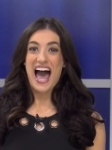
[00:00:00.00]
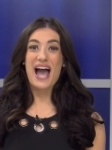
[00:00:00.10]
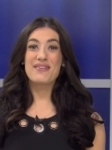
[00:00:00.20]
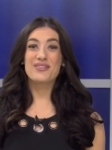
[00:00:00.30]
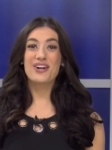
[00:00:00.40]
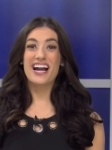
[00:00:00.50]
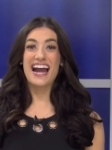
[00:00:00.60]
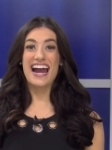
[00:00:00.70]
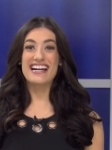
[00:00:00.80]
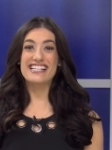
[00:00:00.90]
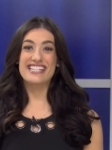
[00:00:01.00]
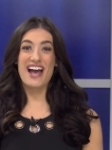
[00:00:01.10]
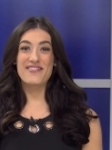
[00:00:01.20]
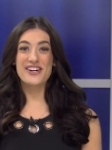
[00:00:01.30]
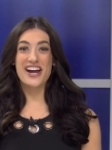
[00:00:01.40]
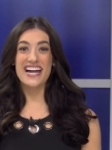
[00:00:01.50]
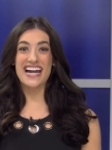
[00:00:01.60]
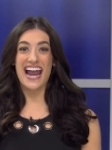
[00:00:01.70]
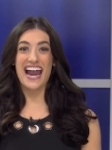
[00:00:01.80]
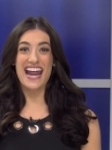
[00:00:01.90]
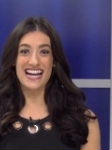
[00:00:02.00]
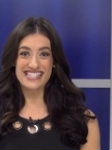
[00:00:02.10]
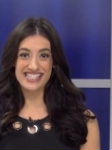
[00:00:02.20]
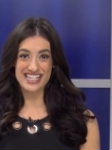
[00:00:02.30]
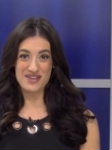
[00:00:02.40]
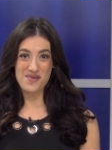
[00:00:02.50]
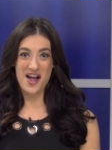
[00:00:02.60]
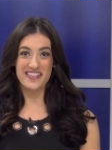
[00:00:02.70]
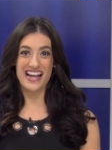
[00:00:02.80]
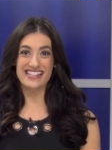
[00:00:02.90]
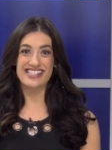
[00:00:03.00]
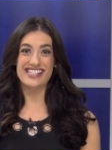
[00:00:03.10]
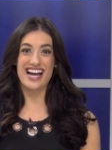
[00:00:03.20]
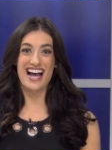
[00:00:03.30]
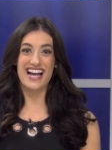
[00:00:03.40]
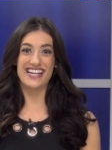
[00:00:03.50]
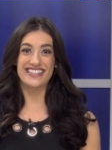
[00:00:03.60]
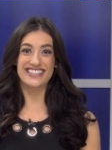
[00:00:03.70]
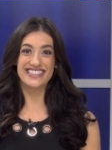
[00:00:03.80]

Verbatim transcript: I'm Laura Harris. Have a great night, and I'll see you all next time.